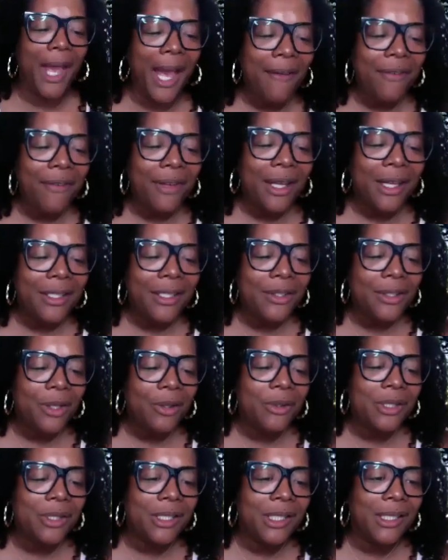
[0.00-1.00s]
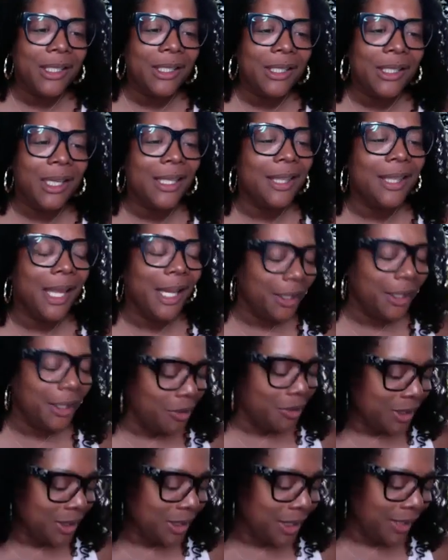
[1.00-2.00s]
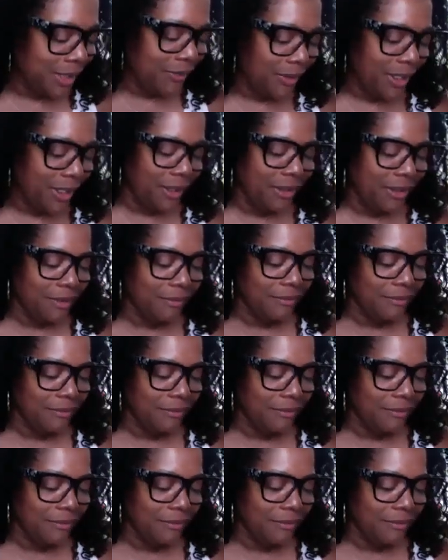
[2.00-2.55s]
having us, Jossie. And thank you, Stephen.